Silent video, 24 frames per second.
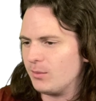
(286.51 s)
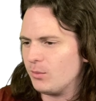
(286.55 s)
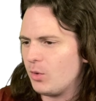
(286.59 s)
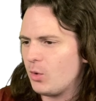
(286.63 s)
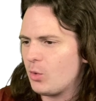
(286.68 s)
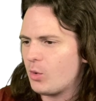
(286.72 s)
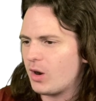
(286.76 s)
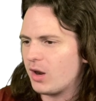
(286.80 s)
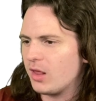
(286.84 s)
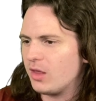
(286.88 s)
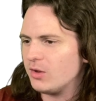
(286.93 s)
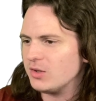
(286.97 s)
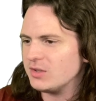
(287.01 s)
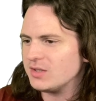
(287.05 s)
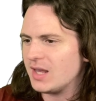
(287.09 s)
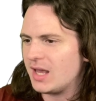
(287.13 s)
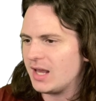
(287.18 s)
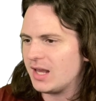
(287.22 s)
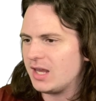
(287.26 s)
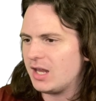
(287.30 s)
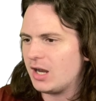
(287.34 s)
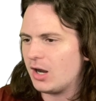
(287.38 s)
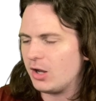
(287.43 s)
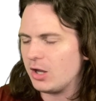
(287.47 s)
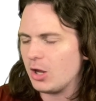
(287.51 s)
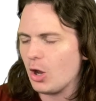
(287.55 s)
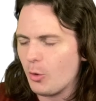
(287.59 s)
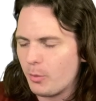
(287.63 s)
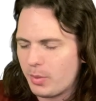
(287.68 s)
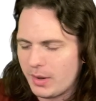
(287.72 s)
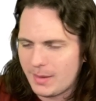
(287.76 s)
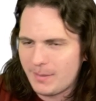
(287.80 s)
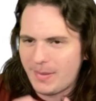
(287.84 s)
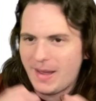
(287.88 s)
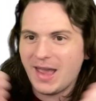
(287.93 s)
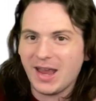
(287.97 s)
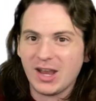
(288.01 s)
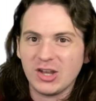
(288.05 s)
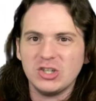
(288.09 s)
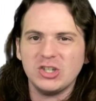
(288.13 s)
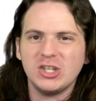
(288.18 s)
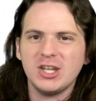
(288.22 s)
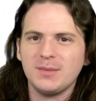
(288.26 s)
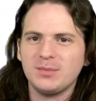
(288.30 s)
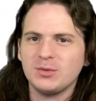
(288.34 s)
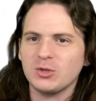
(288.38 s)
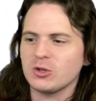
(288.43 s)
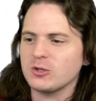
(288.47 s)
It'd be one of those like, you know, you open a bag of
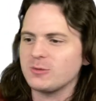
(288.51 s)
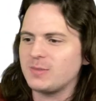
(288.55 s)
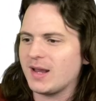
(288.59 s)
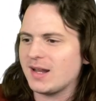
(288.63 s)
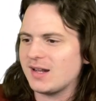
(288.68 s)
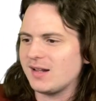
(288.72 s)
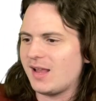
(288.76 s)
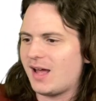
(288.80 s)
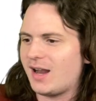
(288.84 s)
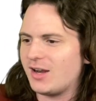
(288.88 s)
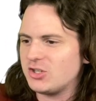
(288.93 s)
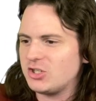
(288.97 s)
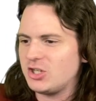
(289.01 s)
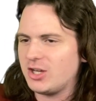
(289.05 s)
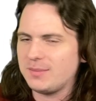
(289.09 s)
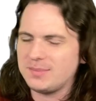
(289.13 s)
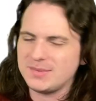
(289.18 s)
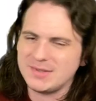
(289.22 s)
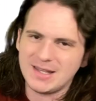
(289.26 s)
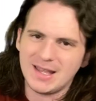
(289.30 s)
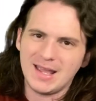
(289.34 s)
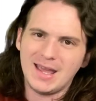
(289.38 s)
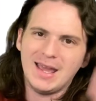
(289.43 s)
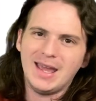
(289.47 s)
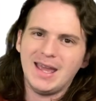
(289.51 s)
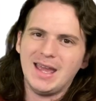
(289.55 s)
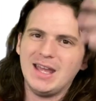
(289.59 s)
chips, you're expecting a lot of chips.